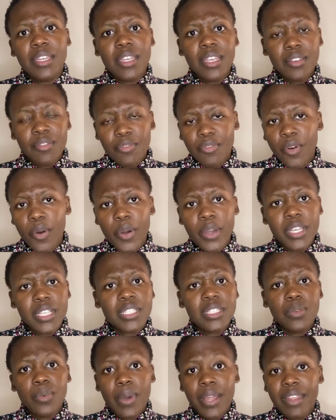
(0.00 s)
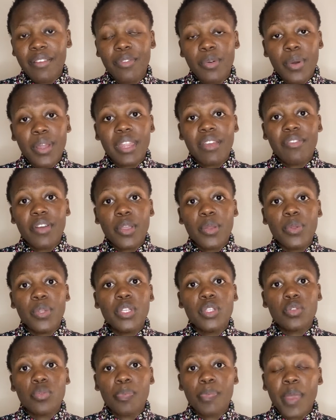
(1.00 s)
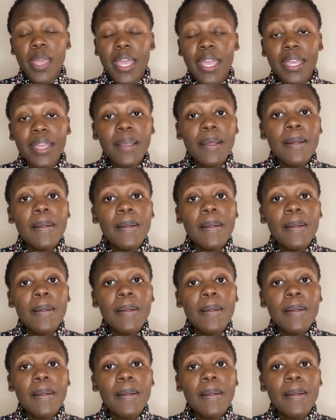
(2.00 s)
invoiced, whatever you need to pay,